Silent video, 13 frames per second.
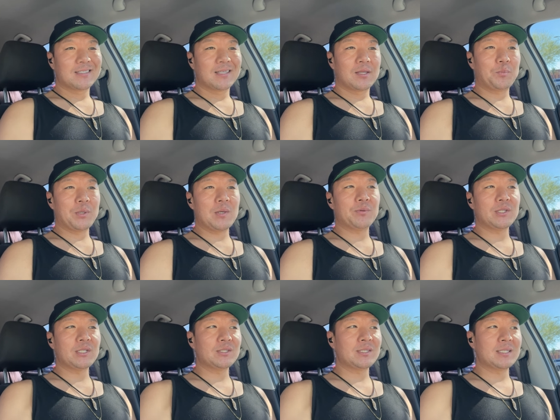The people
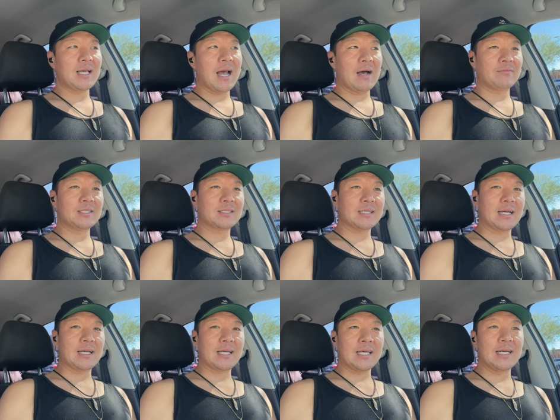that you see have these
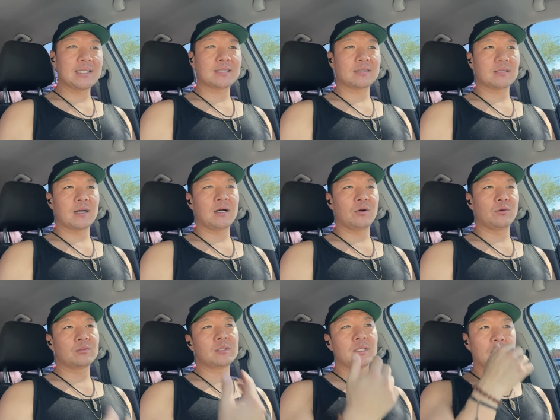like hits, uh,
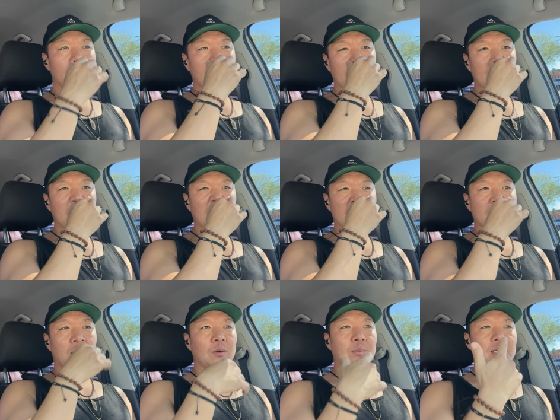you know, like that
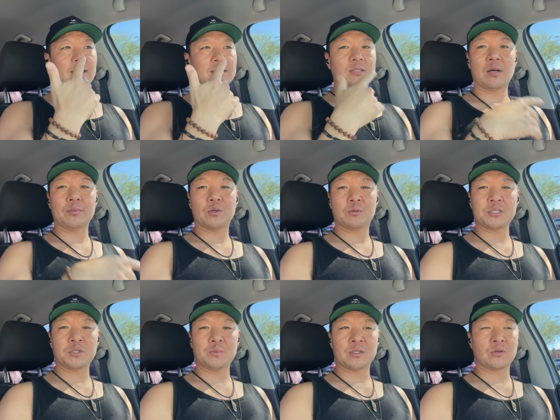song by like Tommy
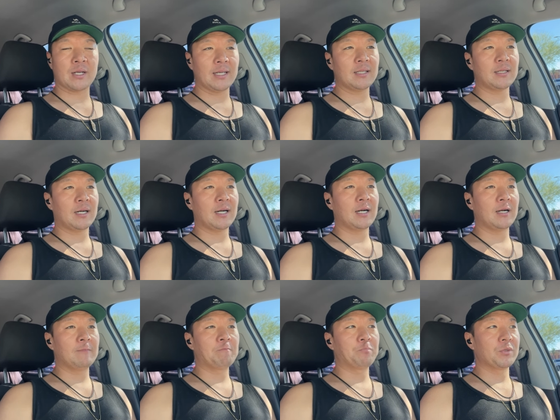Richman, right?
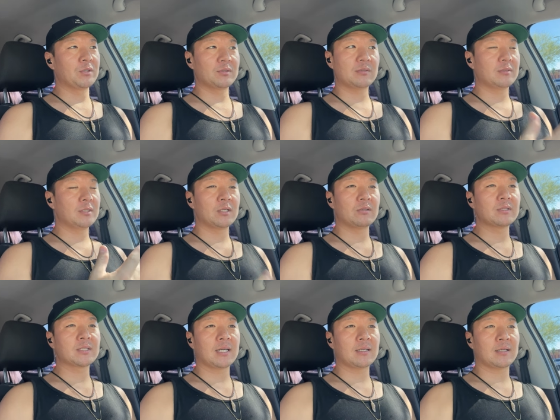Um, you, you know,
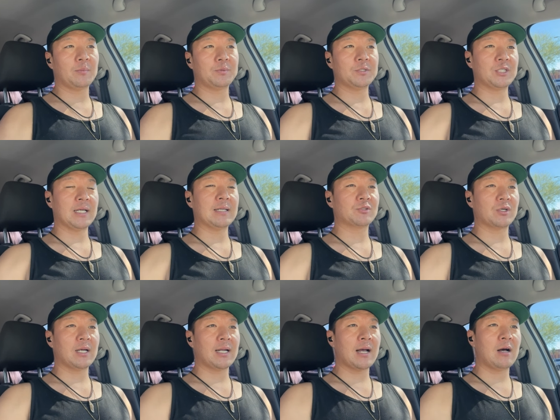he's got a couple jams
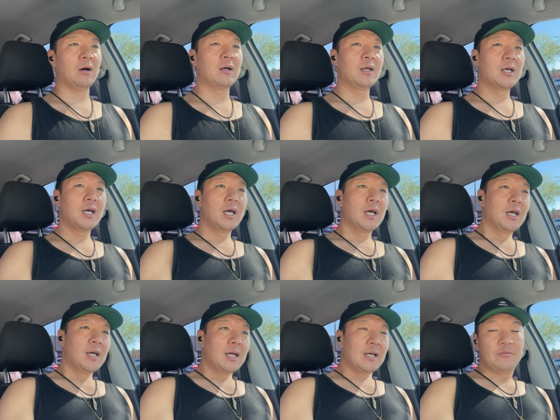right now.
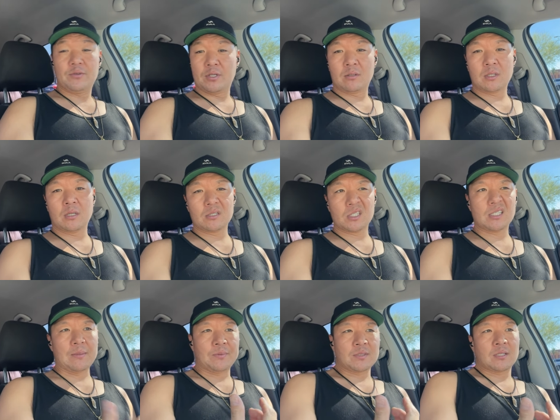And if you don't know, just
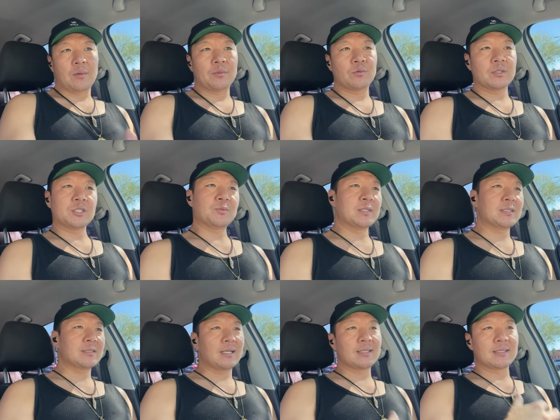type in Tommy
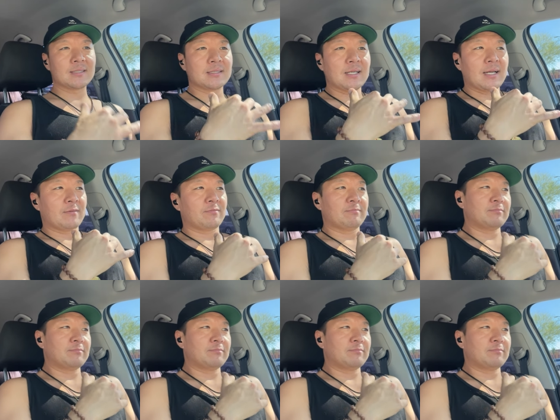Richman's like this like